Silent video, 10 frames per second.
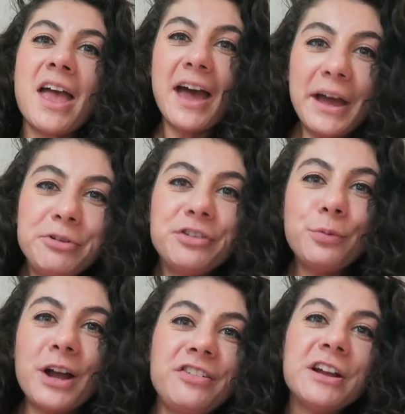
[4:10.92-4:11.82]
I'm just
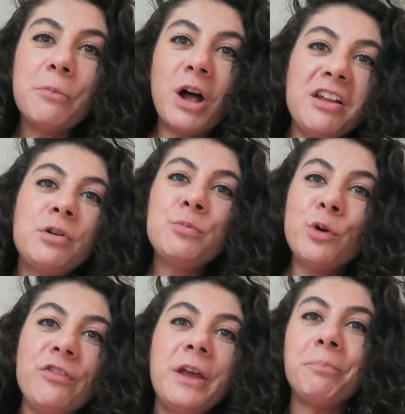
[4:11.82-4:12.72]
watching a Bollywood
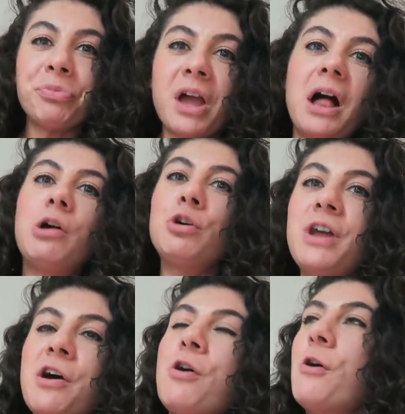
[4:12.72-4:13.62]
movie, Ka Ho
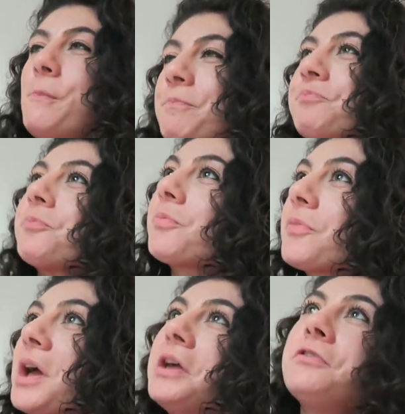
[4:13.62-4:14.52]
Na Ho.
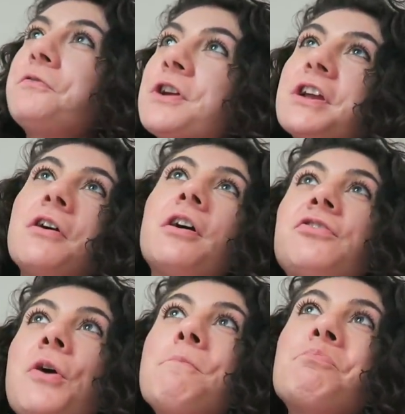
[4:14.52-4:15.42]
It is freaking
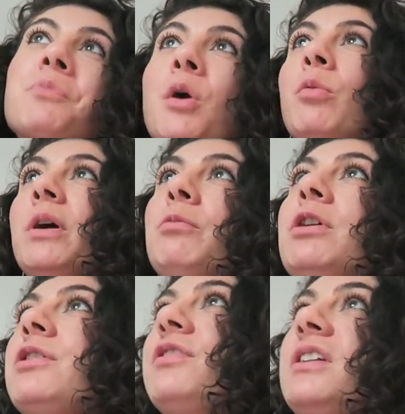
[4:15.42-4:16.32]
awesome. When
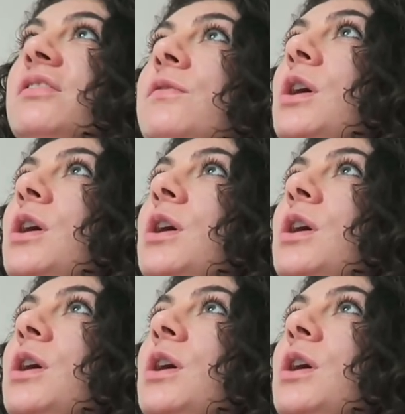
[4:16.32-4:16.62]
will you see this